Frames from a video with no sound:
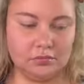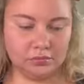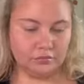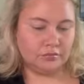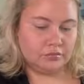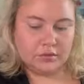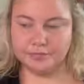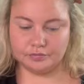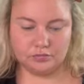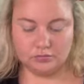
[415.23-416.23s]
do it mostly
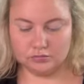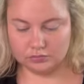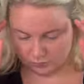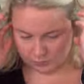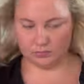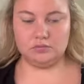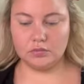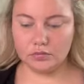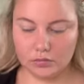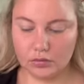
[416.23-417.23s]
every day just so my
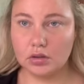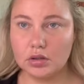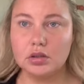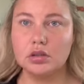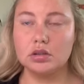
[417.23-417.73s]
mascara